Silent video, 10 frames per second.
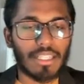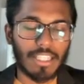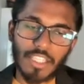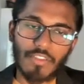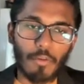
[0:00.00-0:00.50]
In
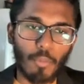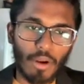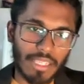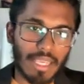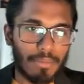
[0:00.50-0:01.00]
case if your
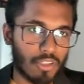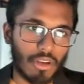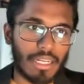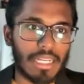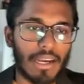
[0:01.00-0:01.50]
board exam is
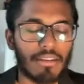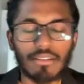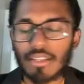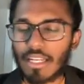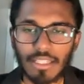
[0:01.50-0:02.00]
already
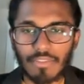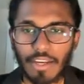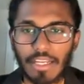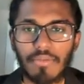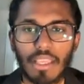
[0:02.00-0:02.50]
done, then it's
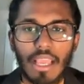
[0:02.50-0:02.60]
fine.